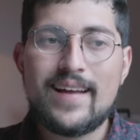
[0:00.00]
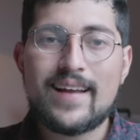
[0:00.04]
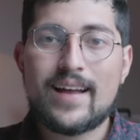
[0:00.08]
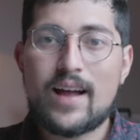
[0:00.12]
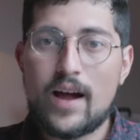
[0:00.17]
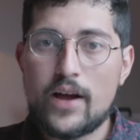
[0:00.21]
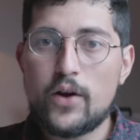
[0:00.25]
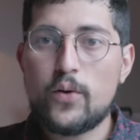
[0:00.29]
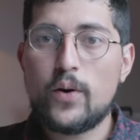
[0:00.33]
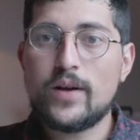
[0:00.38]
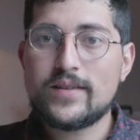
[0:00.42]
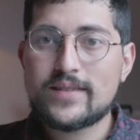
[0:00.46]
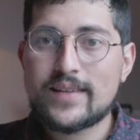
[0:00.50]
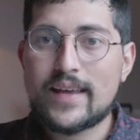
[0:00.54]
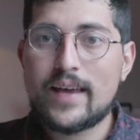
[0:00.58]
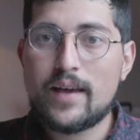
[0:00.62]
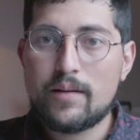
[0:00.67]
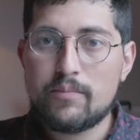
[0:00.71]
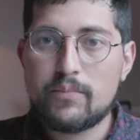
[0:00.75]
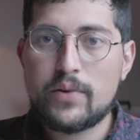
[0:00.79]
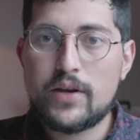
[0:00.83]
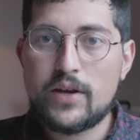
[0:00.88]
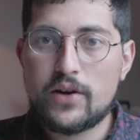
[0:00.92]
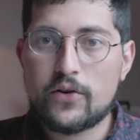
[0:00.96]
KaiOS
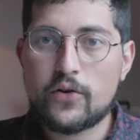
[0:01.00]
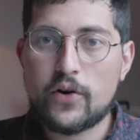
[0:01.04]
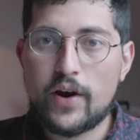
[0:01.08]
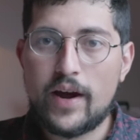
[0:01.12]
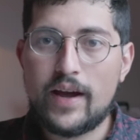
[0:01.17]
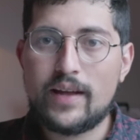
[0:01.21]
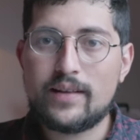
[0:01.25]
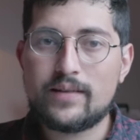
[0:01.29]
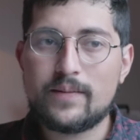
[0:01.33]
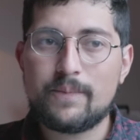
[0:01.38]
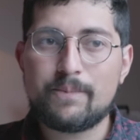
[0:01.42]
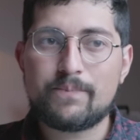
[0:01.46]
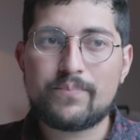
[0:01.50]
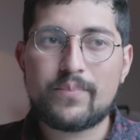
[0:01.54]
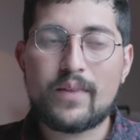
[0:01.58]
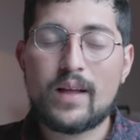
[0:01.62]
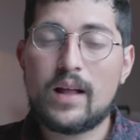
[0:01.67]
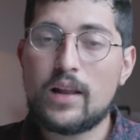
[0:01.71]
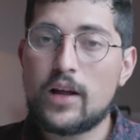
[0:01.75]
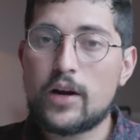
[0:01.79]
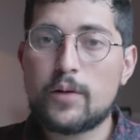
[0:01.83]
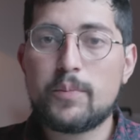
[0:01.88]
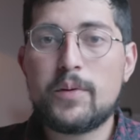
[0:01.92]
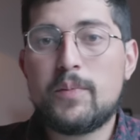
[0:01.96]
can be great.
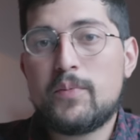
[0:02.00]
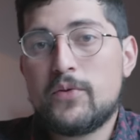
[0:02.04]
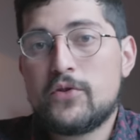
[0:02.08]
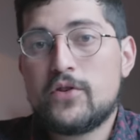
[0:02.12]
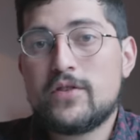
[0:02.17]
A lot of people